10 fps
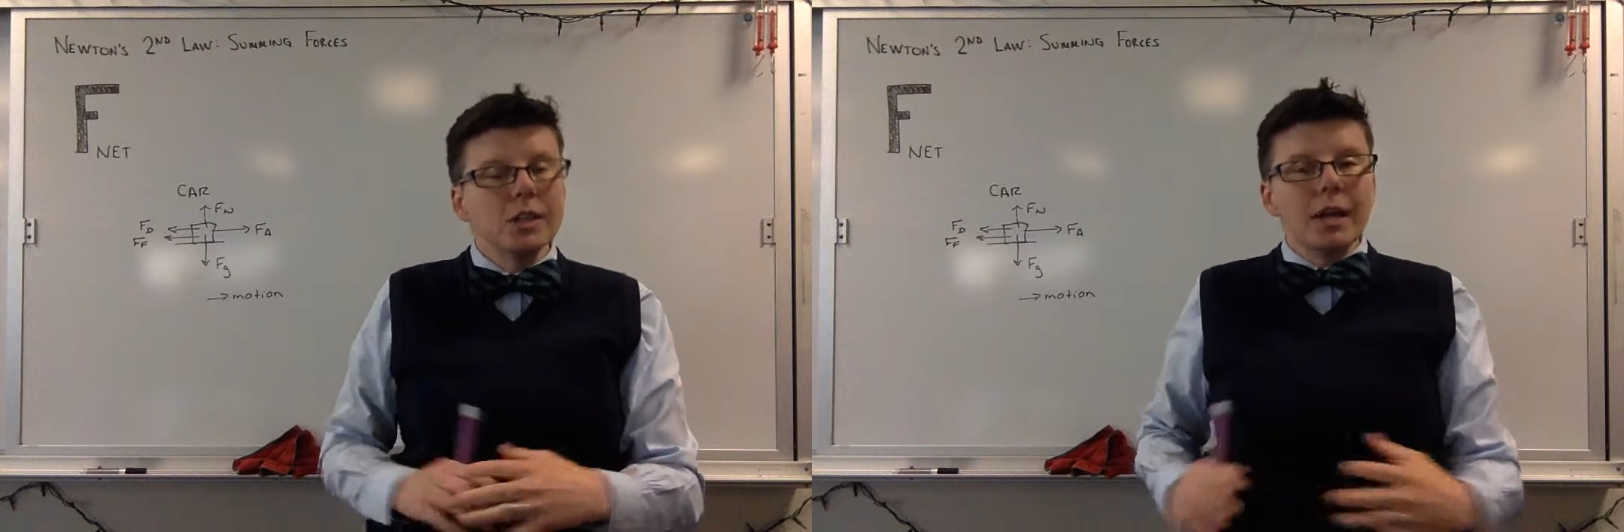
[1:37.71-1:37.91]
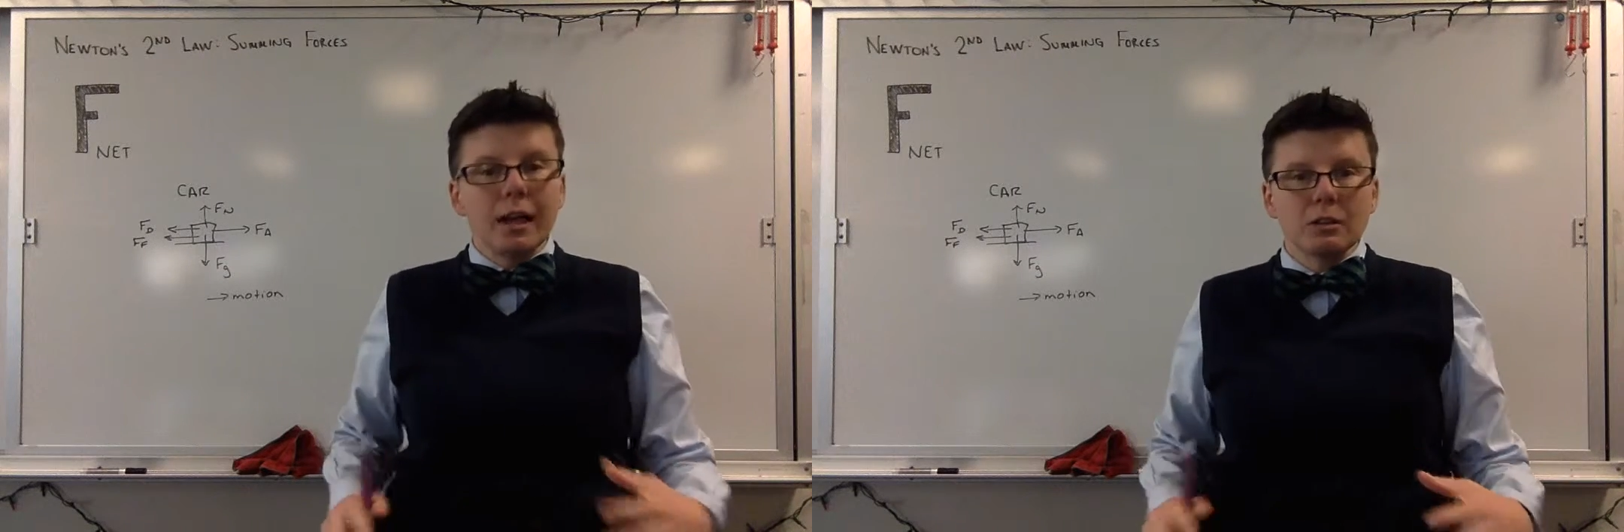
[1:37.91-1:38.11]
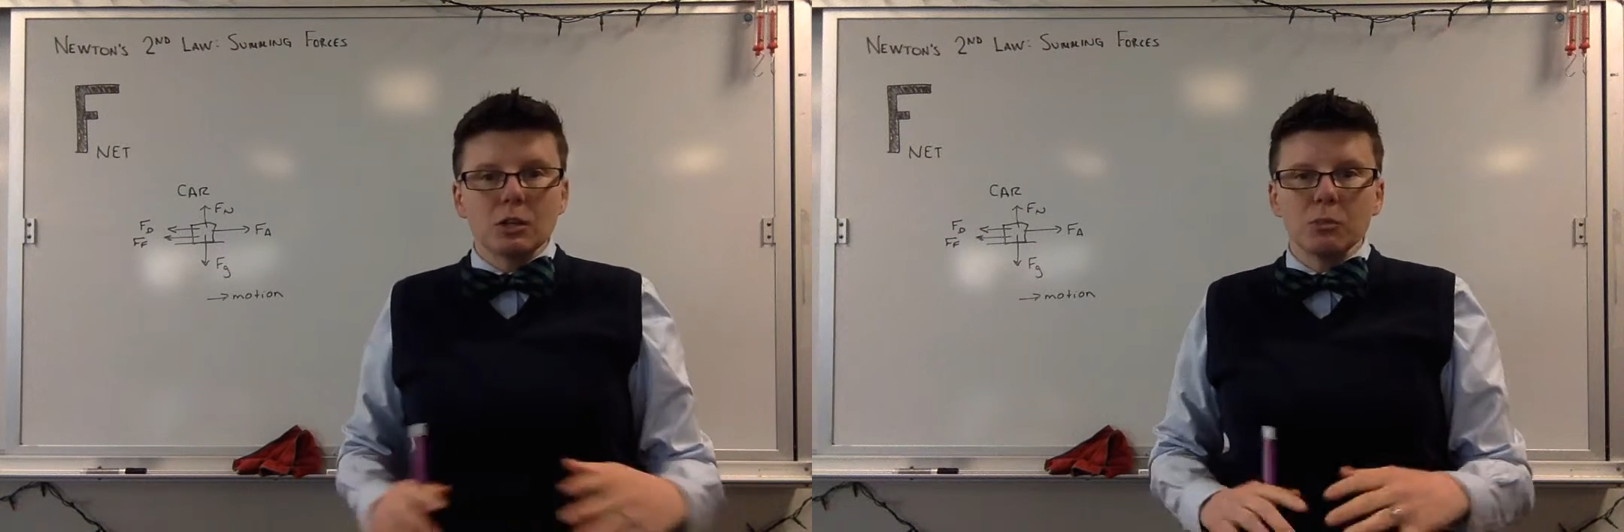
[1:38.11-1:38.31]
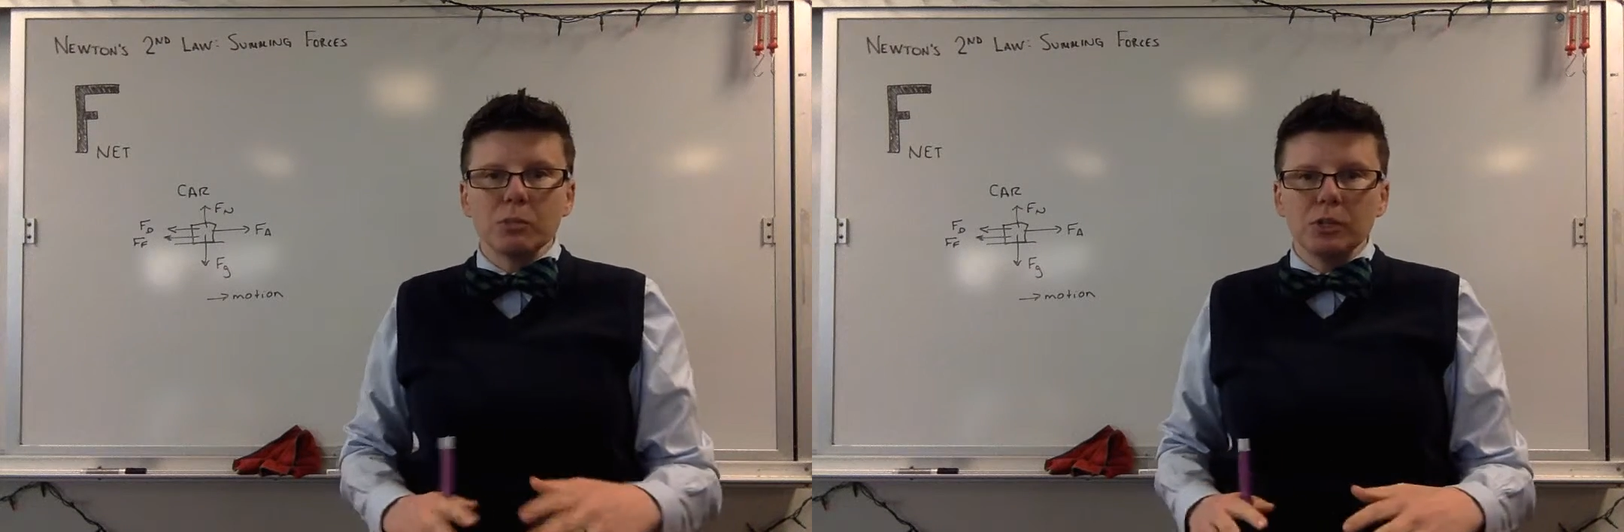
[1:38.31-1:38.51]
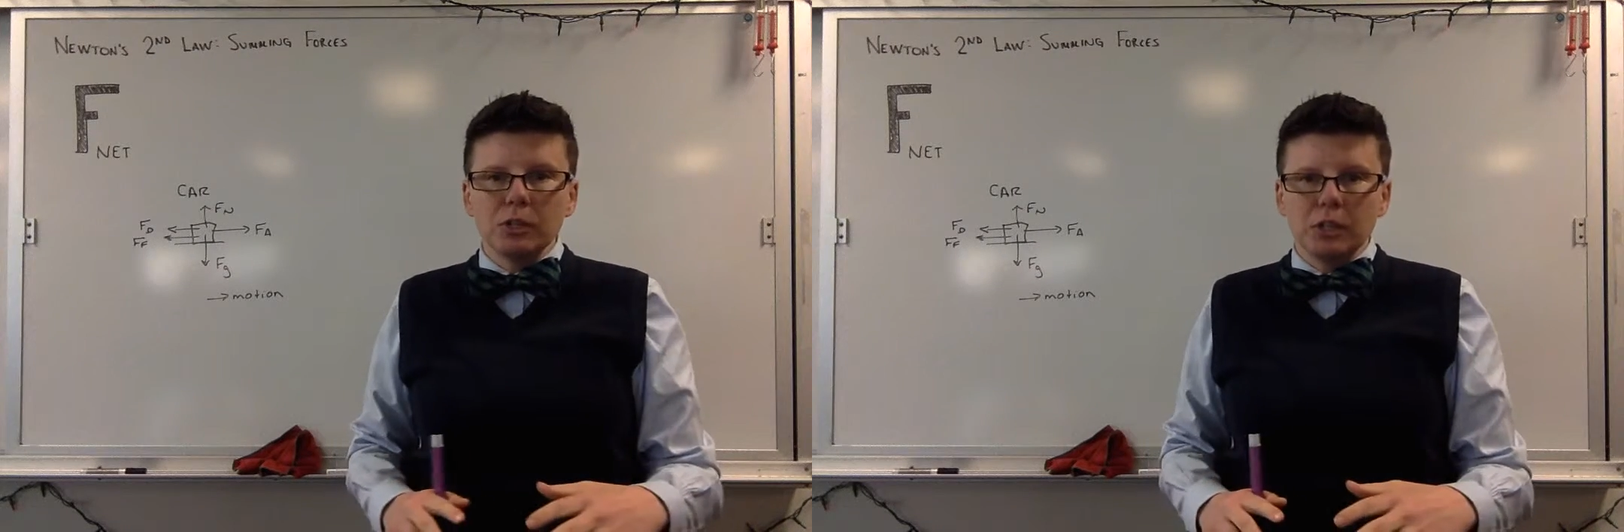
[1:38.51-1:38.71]
They act
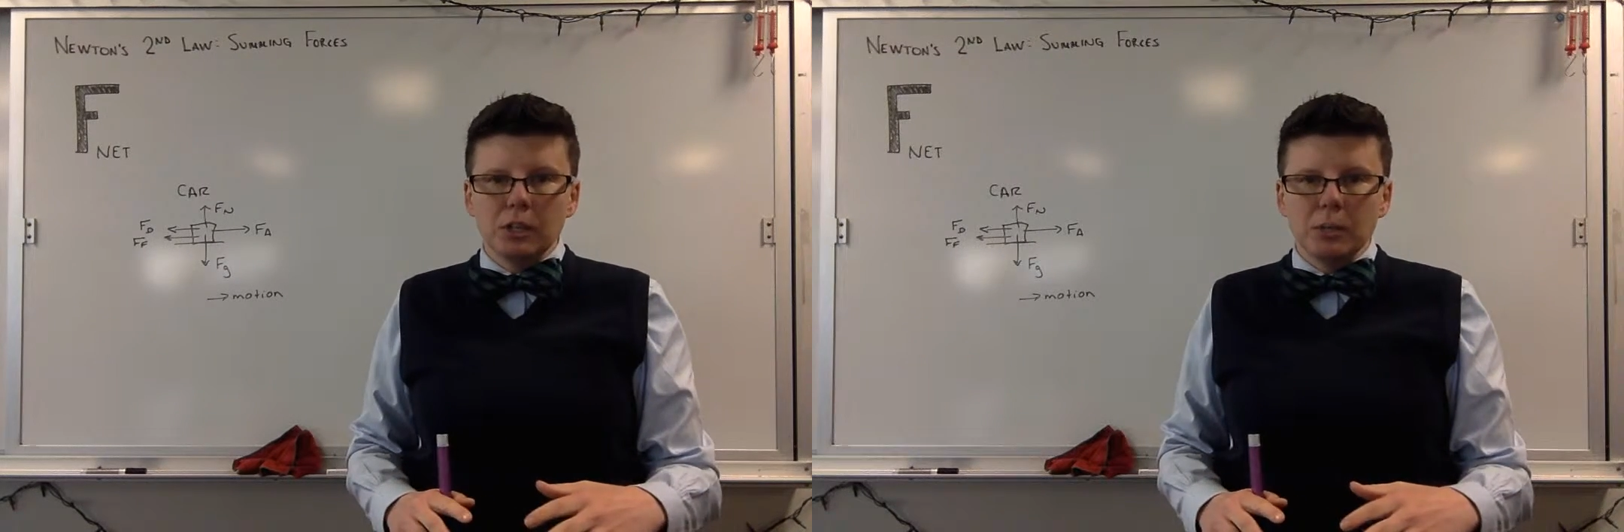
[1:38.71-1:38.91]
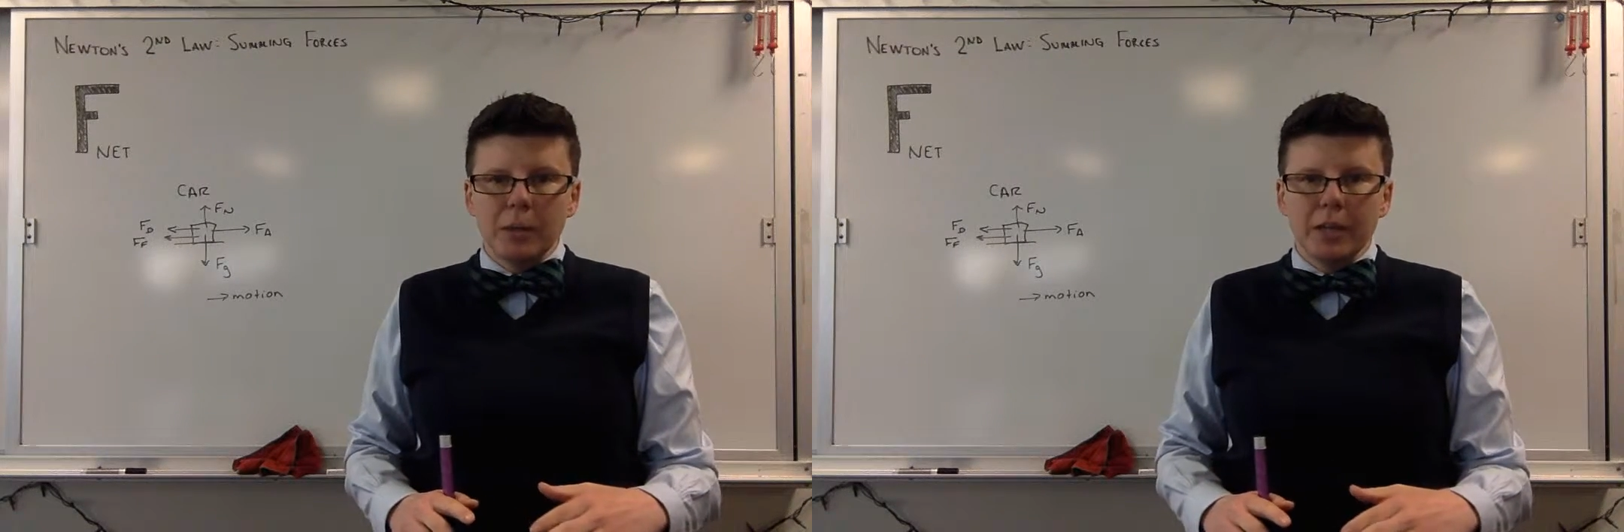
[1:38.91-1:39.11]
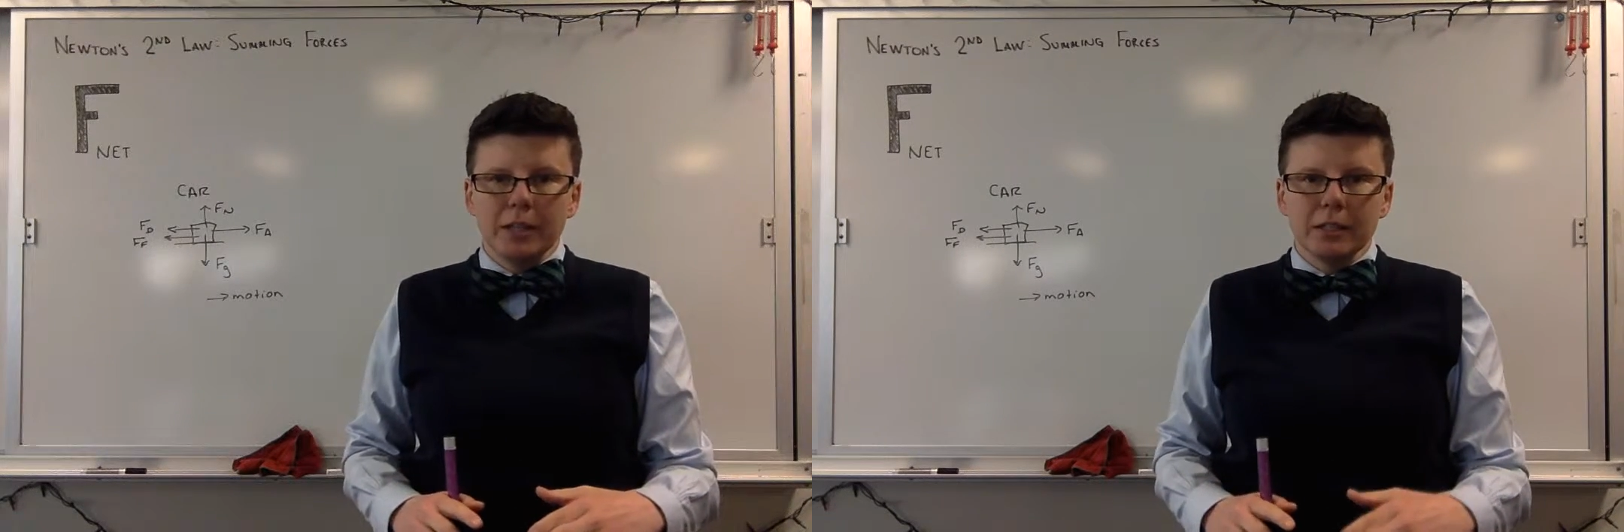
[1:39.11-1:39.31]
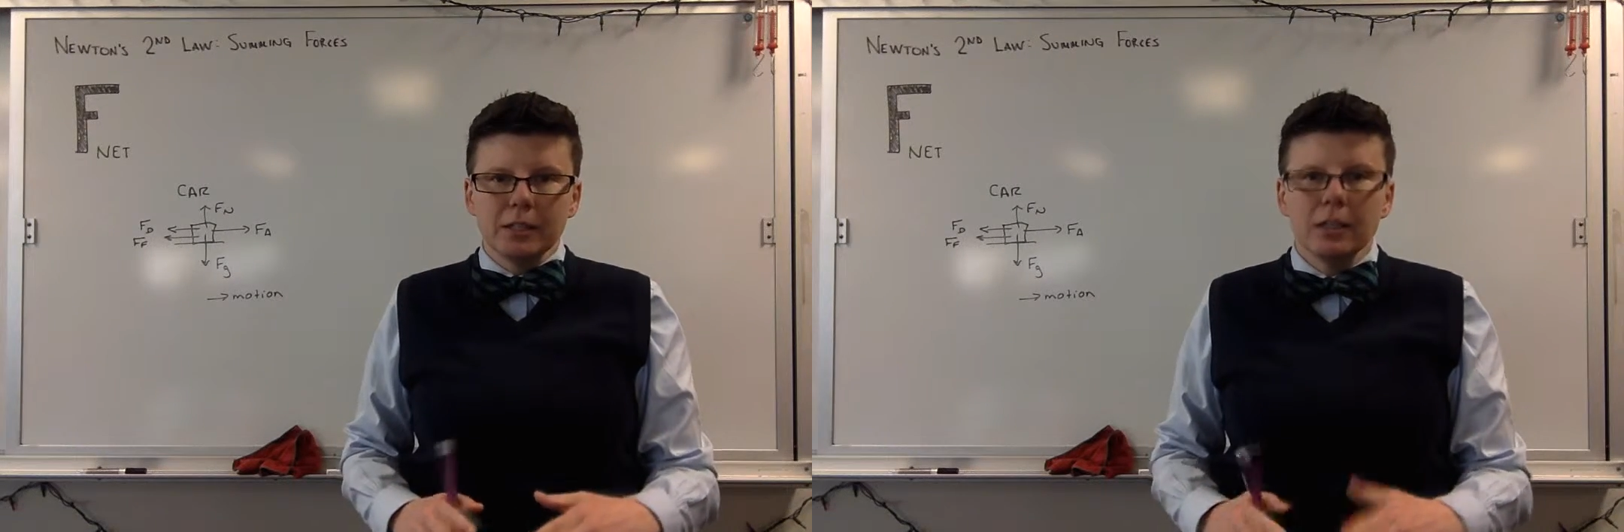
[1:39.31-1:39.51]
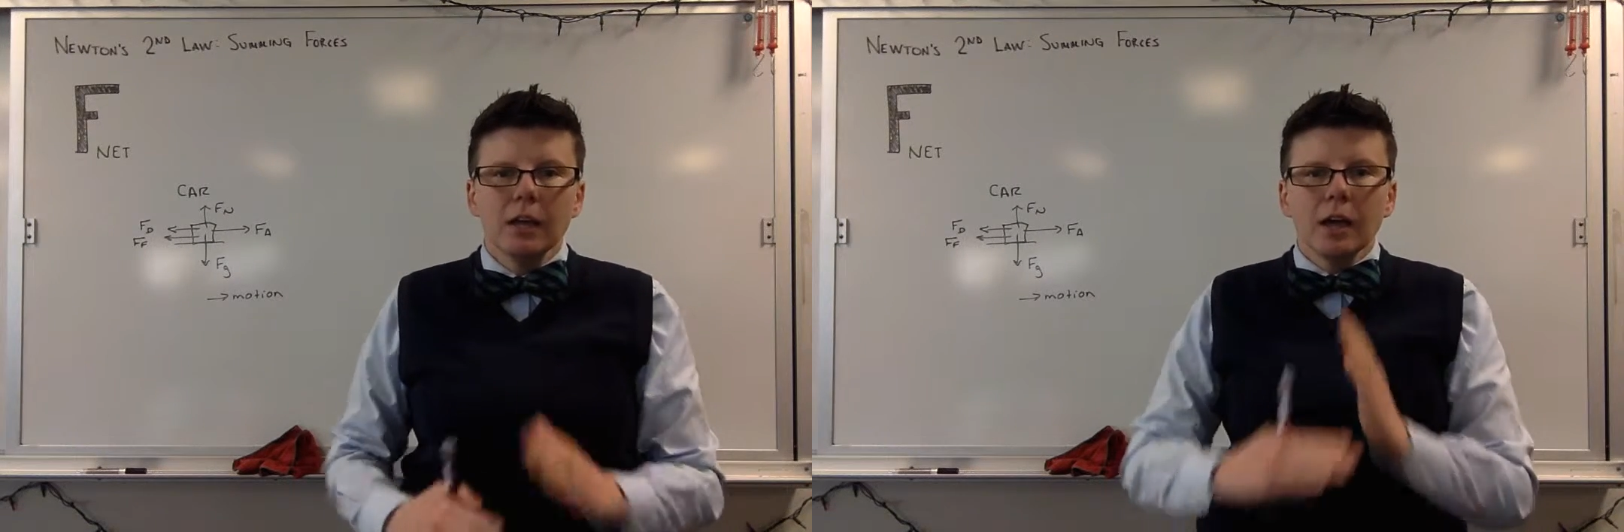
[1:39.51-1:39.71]
completely independently.